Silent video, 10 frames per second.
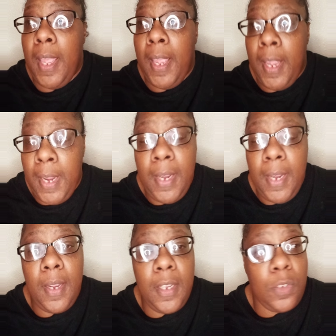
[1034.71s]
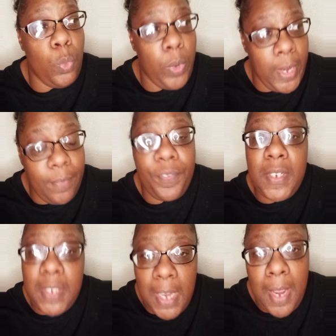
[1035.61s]
he is with
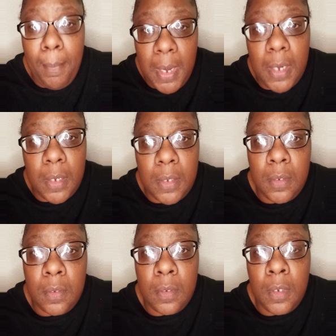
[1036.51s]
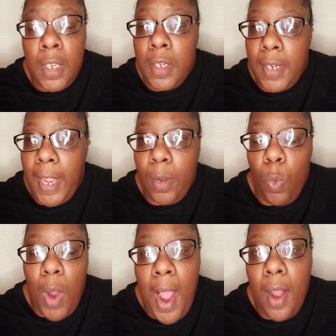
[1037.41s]
Fatima. Like,
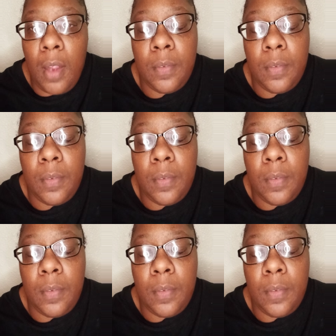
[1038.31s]
what?